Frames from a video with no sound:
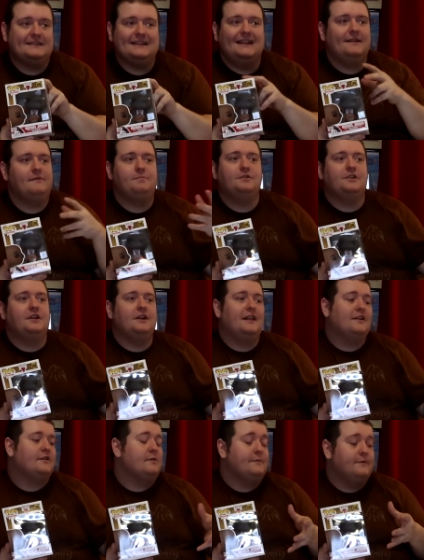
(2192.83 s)
It's not like we pulled a hundred
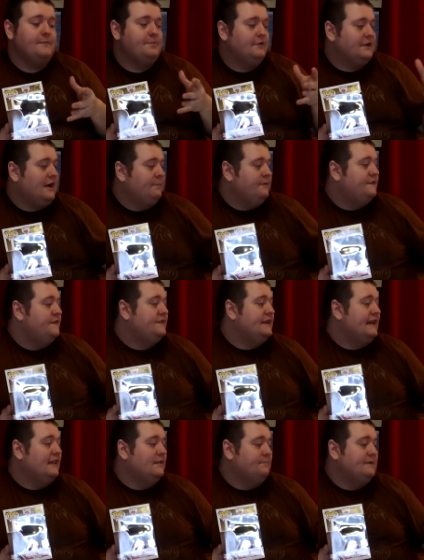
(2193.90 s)
dollar girl, but we pulled a couple fifty
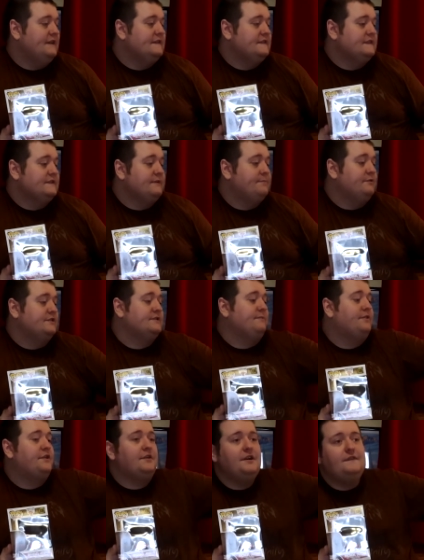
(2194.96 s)
dollar pieces. We pulled some
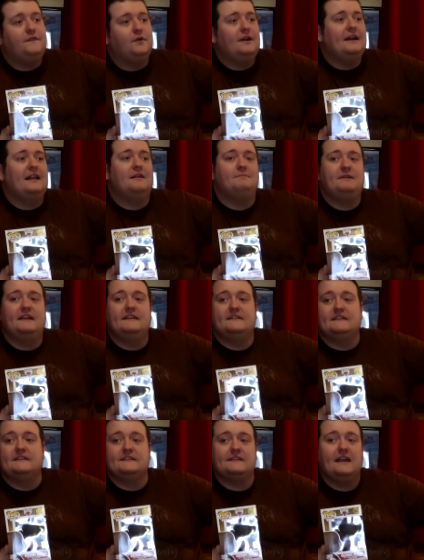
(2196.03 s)
thirty forty dollar
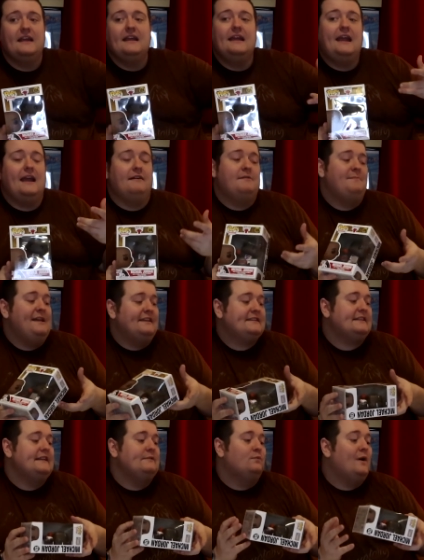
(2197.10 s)
pieces, and we
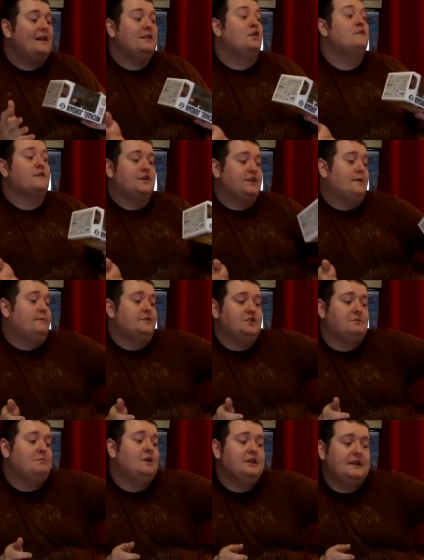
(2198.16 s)
basically well over doubled
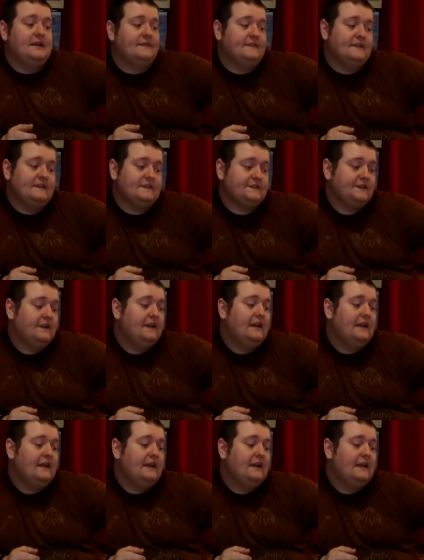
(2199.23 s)
our money on these.